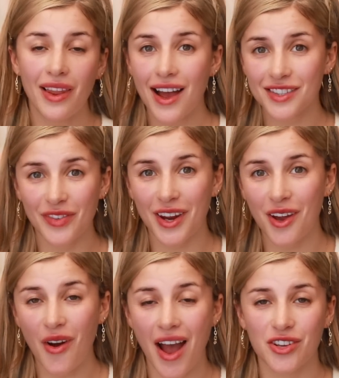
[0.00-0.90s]
last
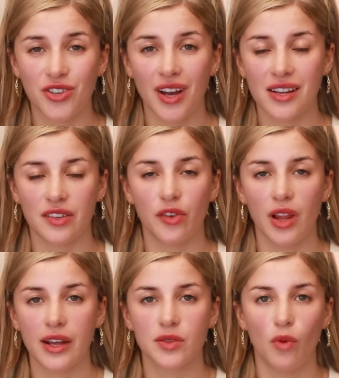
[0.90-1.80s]
video, I asked you guys if you
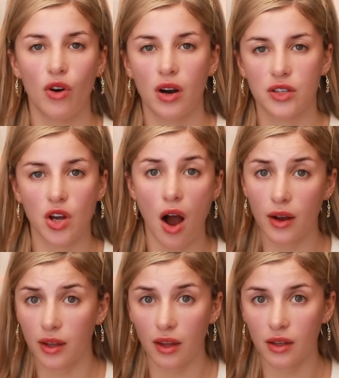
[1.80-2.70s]
liked more
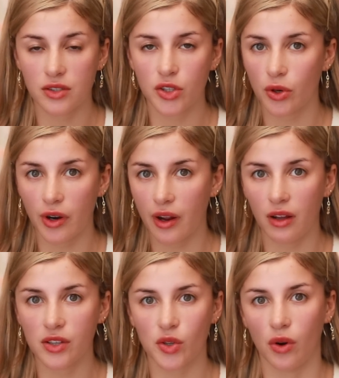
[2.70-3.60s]
talking
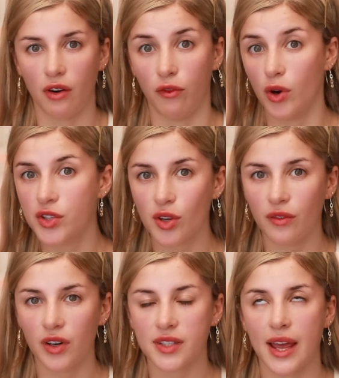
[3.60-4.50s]
tutorials or
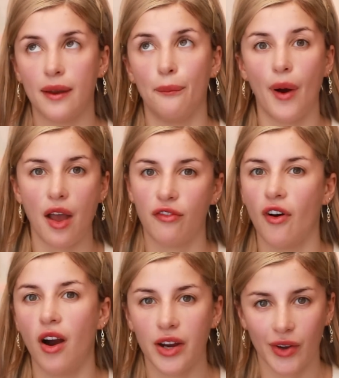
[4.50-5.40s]
voiceovers, and by
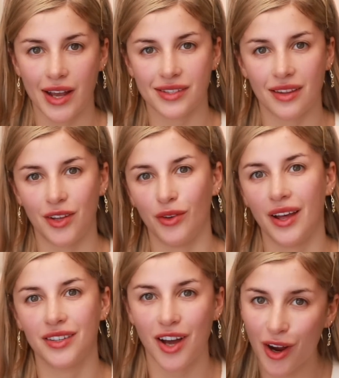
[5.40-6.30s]
far you guys said that you
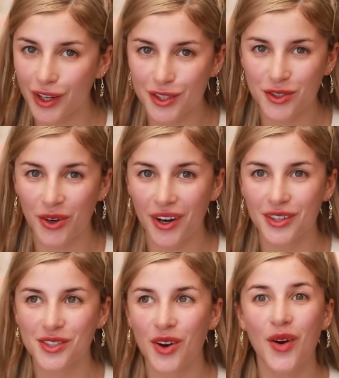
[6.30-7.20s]
like talking
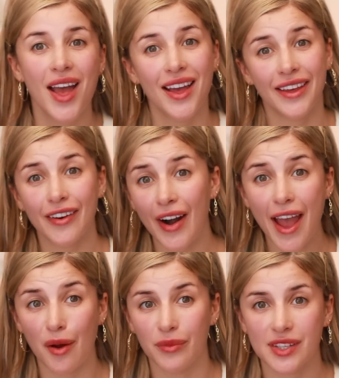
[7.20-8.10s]
tutorials, so here
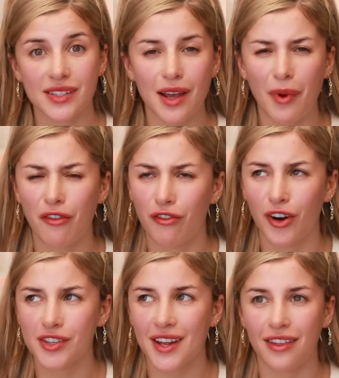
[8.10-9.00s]
I am. This is like my
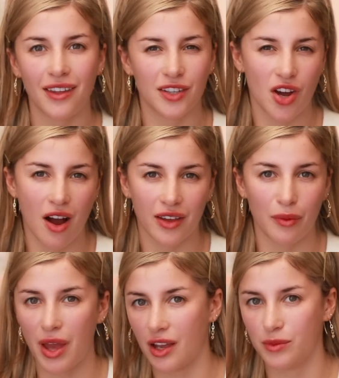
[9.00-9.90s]
first, I think,
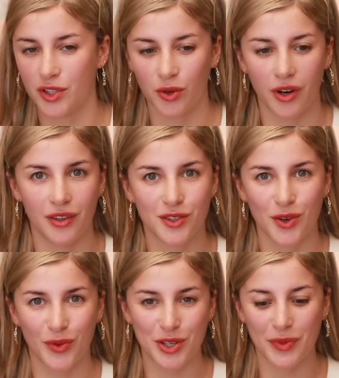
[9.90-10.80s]
talking makeup tutorial,
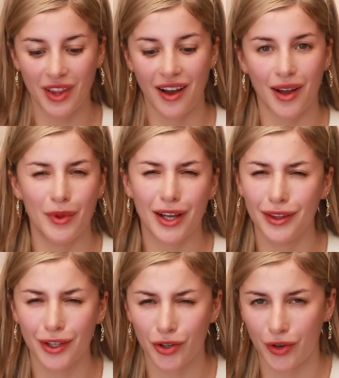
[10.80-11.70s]
so wish me luck. I'm like a
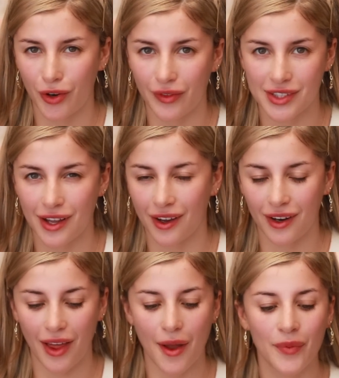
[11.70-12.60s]
little nervous, not
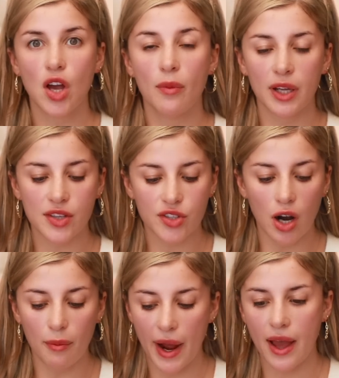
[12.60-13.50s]
gonna lie. So I'm gonna
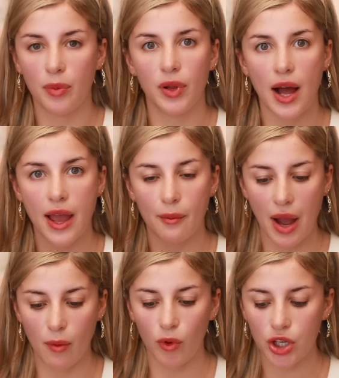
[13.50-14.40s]
start by applying
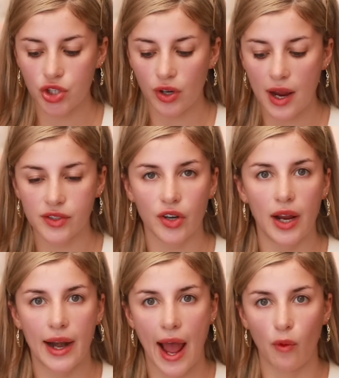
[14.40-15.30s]
my moisturizer,
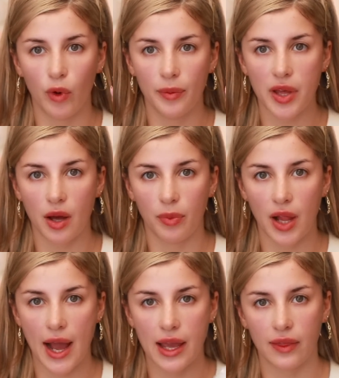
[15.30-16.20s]
and I will be
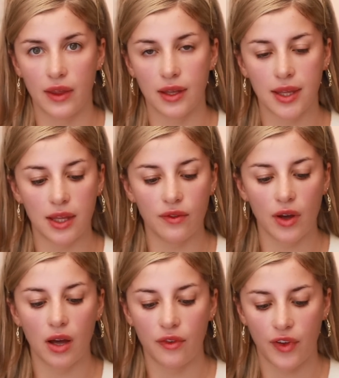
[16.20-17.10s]
applying the
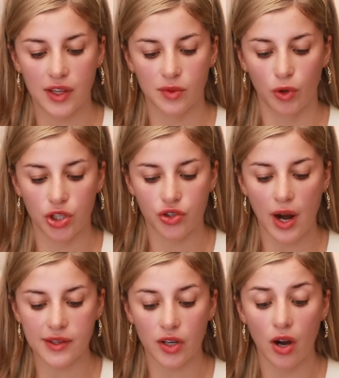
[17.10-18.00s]
Kiva face
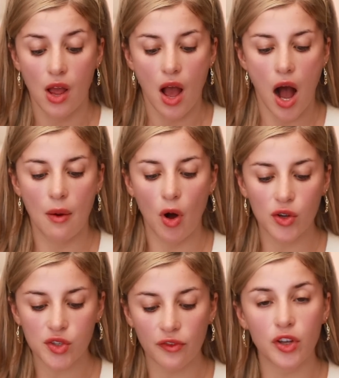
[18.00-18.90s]
moisturizer.
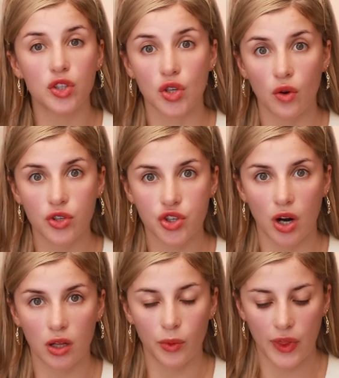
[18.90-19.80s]
Also, if you don't
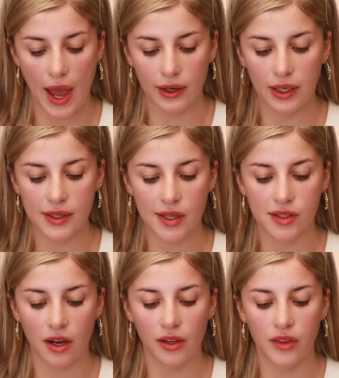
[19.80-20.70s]
struggle with acne
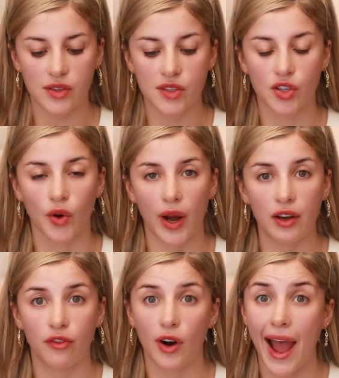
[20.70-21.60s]
necessarily, this is
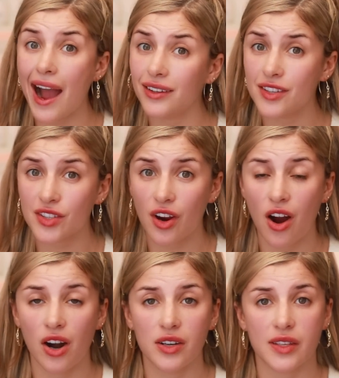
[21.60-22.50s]
great for acne
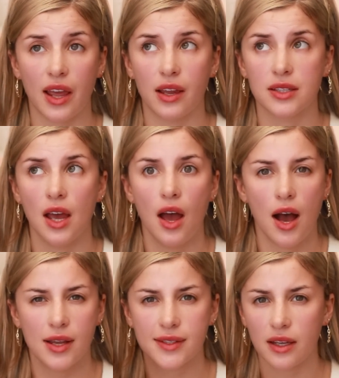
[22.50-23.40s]
scars and
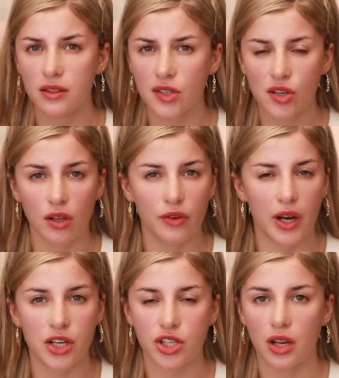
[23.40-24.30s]
skin
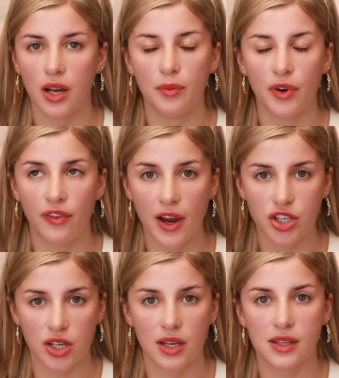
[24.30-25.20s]
discoloration,
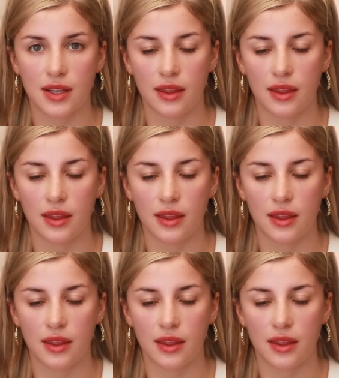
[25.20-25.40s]
imperfections,